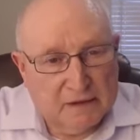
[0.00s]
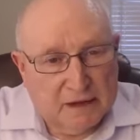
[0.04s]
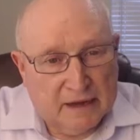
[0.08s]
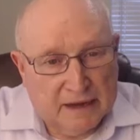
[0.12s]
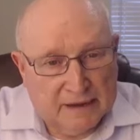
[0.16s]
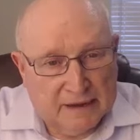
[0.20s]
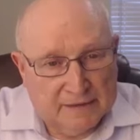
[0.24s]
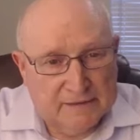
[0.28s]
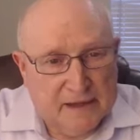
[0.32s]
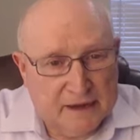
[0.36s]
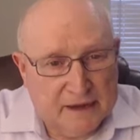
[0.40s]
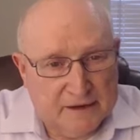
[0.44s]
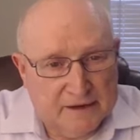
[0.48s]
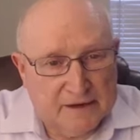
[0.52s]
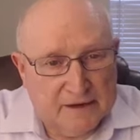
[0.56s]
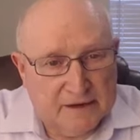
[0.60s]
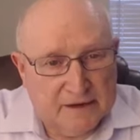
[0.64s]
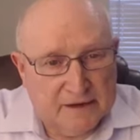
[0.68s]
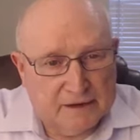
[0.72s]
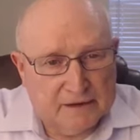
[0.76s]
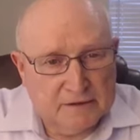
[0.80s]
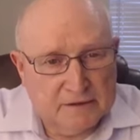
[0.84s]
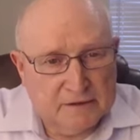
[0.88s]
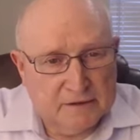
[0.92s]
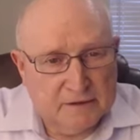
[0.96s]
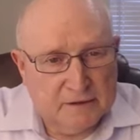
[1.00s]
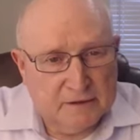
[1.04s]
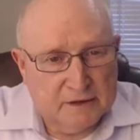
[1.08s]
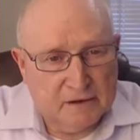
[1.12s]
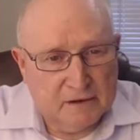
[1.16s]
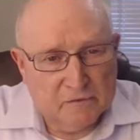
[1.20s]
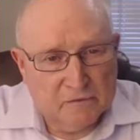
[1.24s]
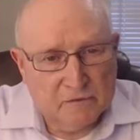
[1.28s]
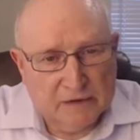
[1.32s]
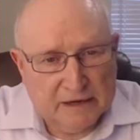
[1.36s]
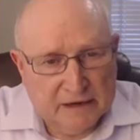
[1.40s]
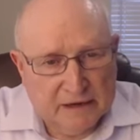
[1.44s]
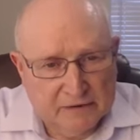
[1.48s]
at that date,
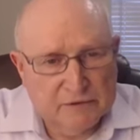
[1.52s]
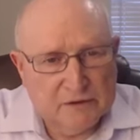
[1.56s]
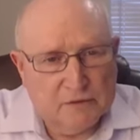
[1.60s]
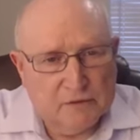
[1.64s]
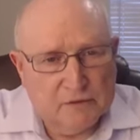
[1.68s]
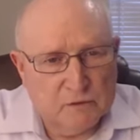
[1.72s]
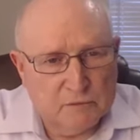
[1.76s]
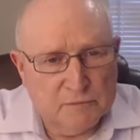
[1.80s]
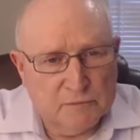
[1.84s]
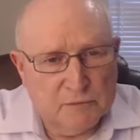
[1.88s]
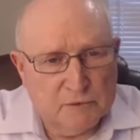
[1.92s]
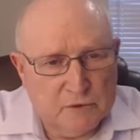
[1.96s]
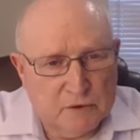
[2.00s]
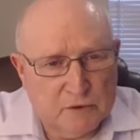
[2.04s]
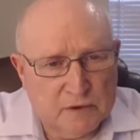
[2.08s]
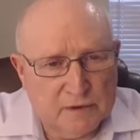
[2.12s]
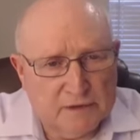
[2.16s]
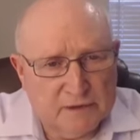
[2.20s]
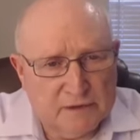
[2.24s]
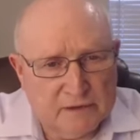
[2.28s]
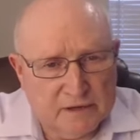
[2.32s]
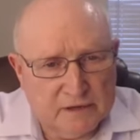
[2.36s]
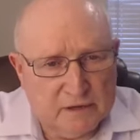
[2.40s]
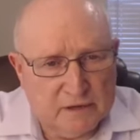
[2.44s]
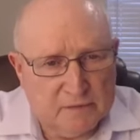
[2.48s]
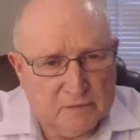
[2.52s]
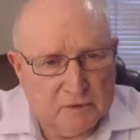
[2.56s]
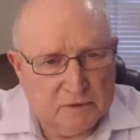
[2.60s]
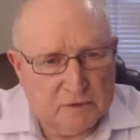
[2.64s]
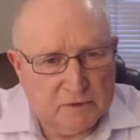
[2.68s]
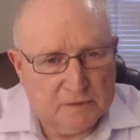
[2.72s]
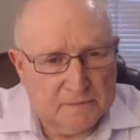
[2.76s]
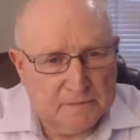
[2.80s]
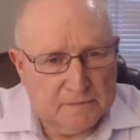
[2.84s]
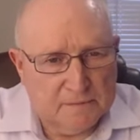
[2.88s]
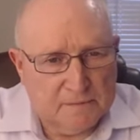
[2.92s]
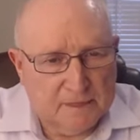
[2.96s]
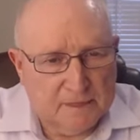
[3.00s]
and everything will put on the table.